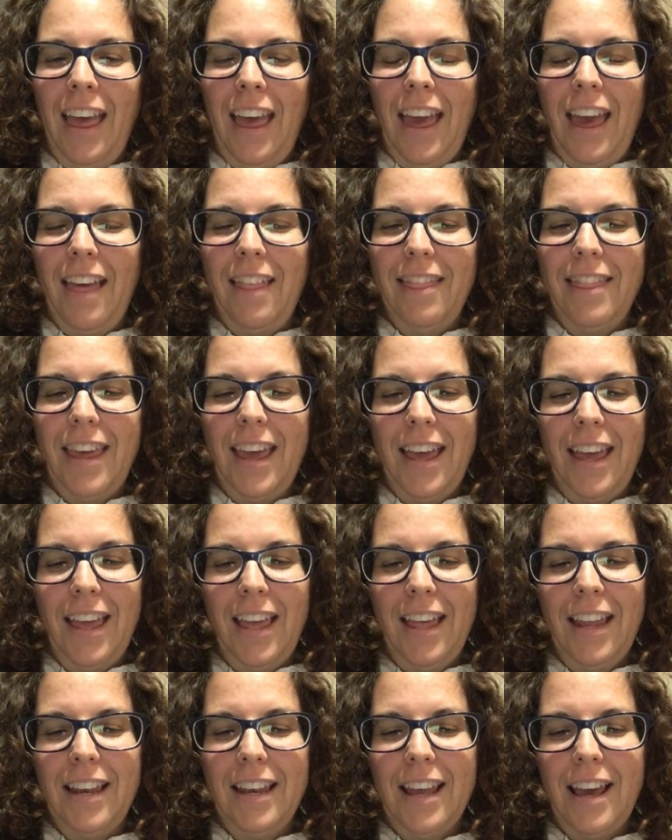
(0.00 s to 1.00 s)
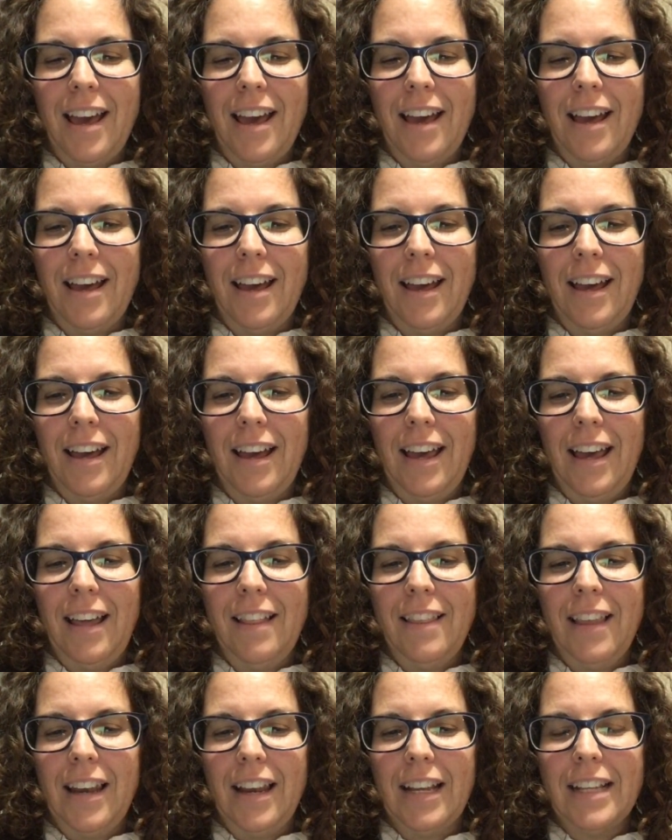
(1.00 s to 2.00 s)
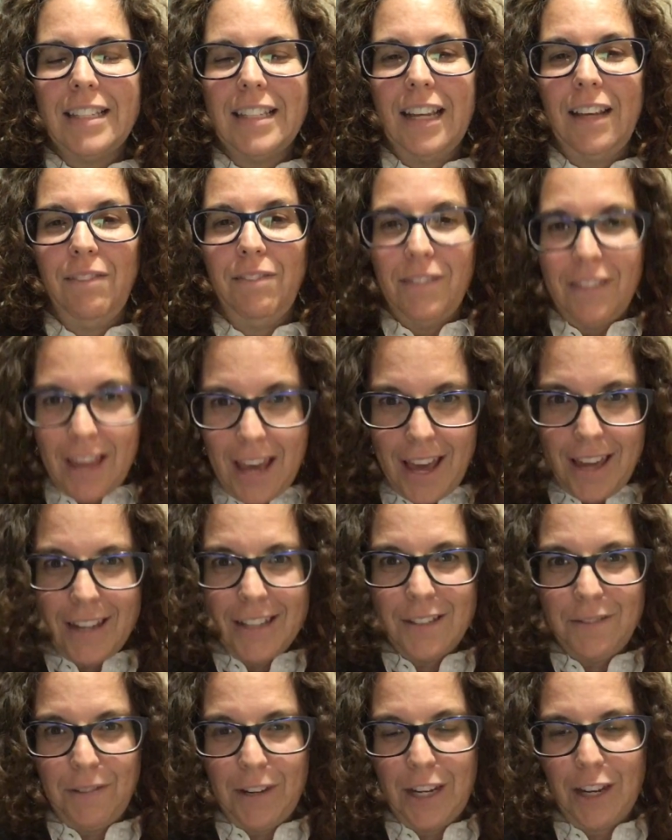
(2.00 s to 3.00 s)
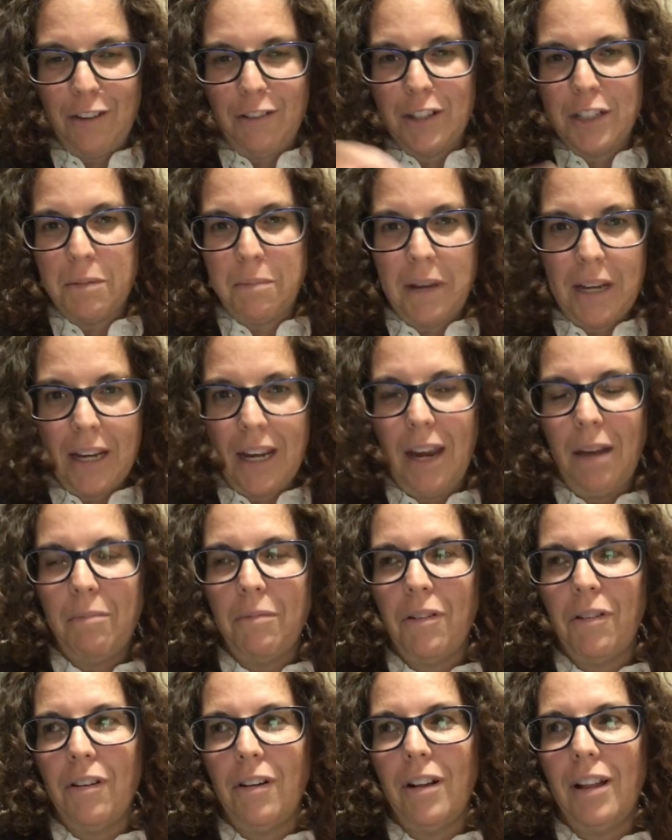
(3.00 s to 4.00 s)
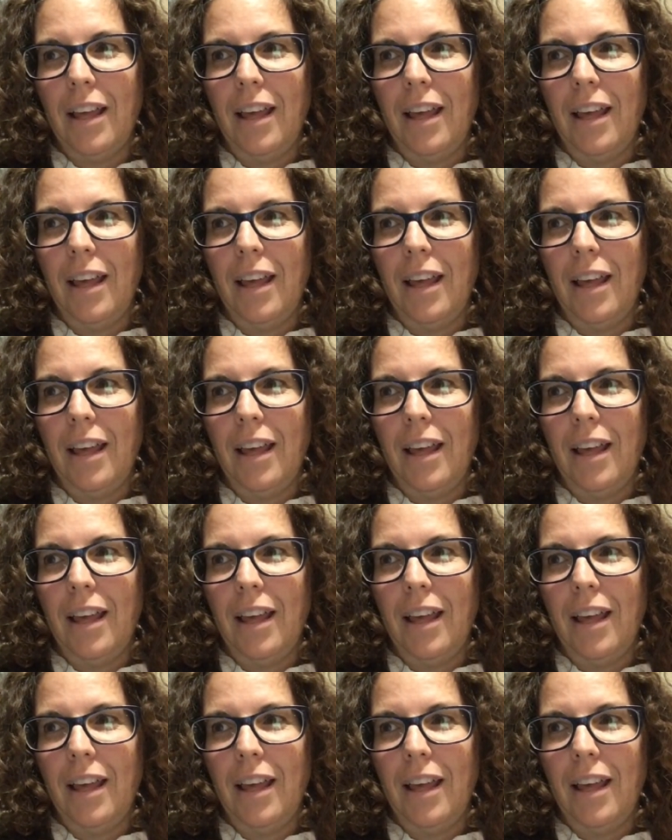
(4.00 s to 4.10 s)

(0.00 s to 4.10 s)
And then I saved that as video into my camera roll,